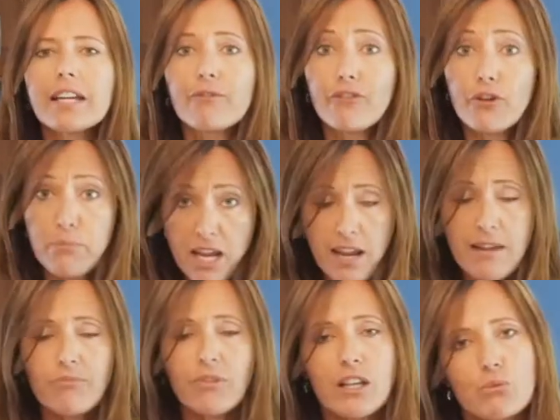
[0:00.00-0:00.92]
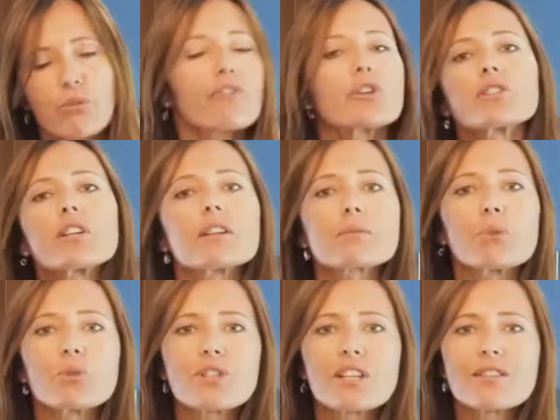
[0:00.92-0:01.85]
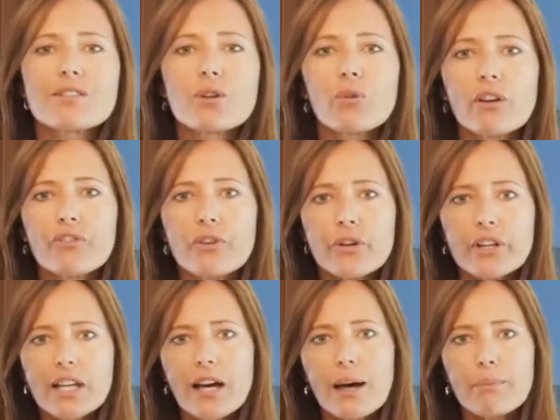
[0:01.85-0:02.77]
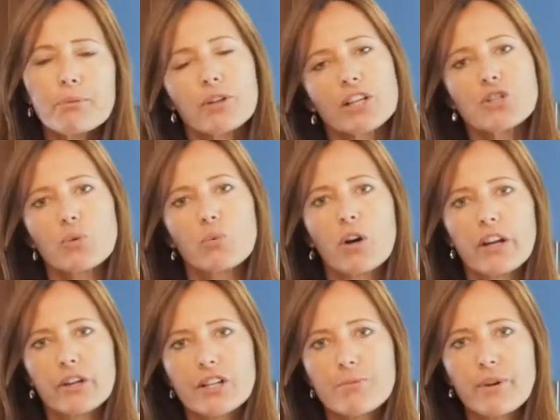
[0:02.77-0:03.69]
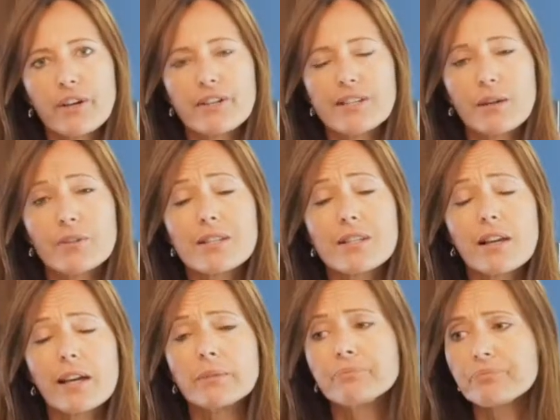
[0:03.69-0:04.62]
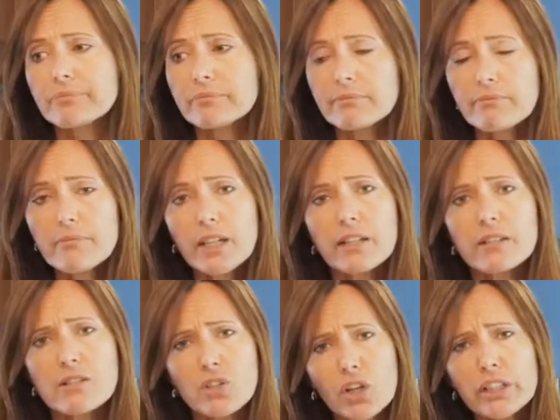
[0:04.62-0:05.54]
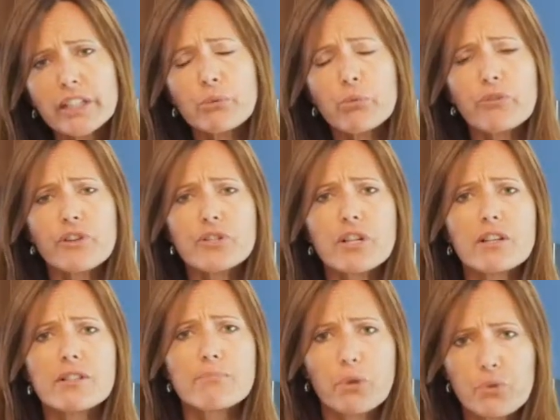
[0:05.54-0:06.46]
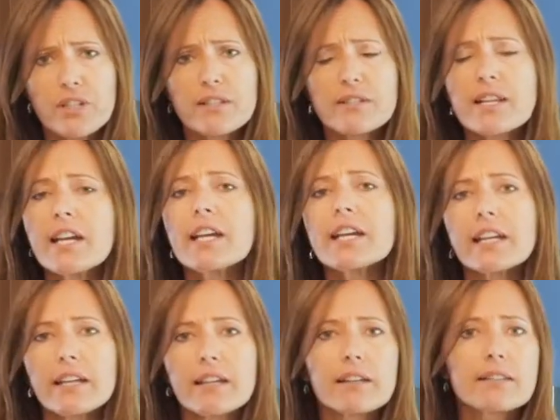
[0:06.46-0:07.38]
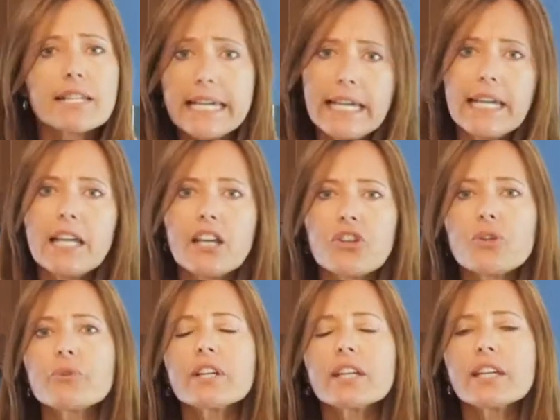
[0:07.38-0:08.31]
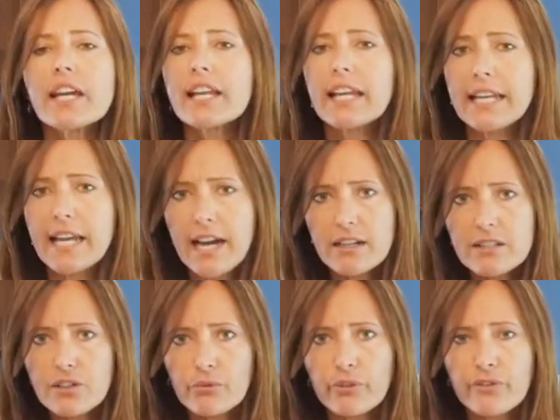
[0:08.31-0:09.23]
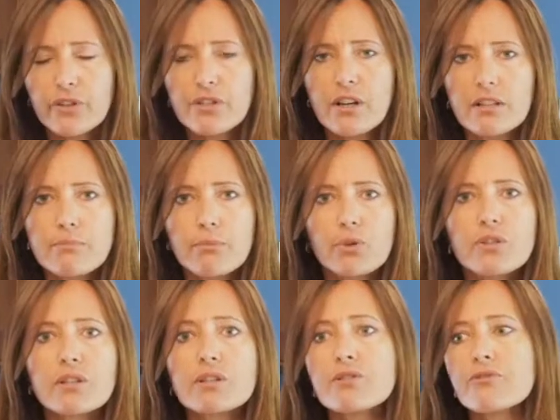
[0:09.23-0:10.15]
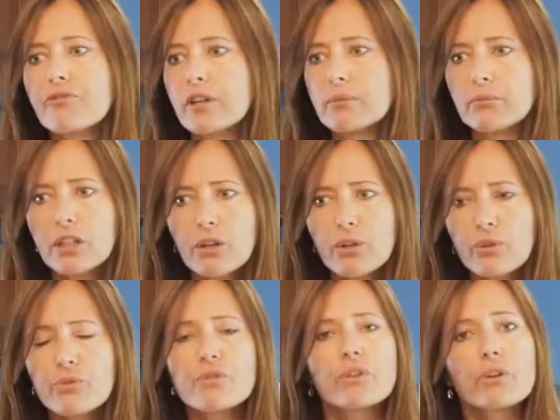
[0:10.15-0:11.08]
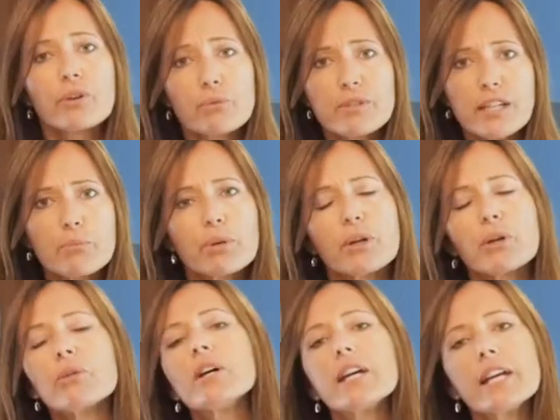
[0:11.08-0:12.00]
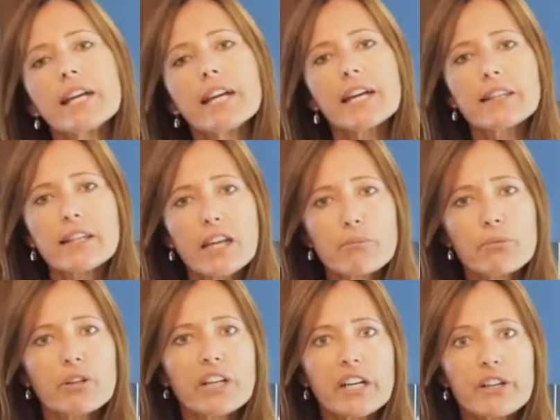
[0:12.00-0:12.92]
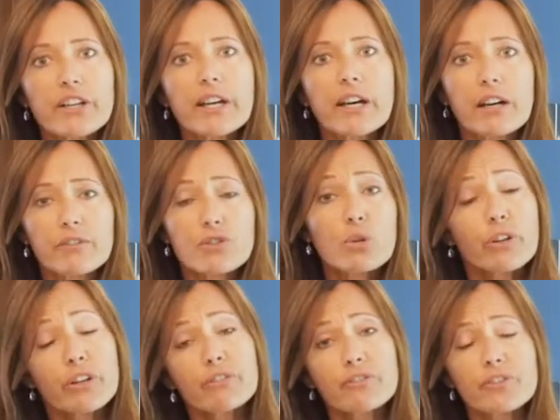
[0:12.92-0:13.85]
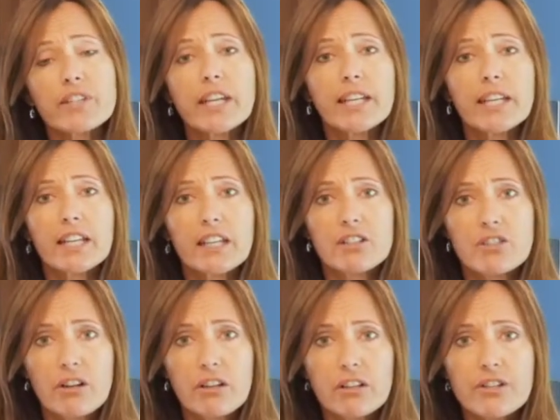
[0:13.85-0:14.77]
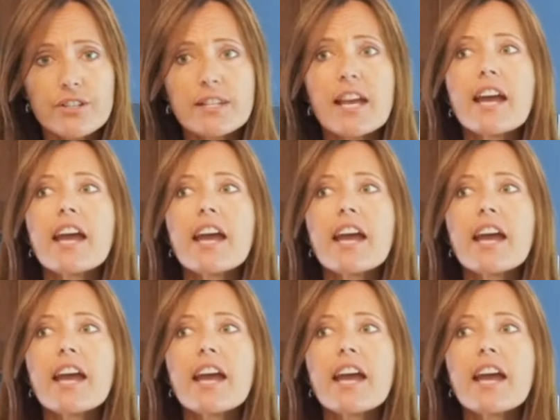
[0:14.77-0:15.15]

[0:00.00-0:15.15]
for me, is reverse osmosis. So if you're gonna upgrade your water experience, I would say installing a reverse osmosis is key. You can get an excellent reverse osmosis from Lowe's or Home Depot in the neighborhood of 250 Canadian dollars.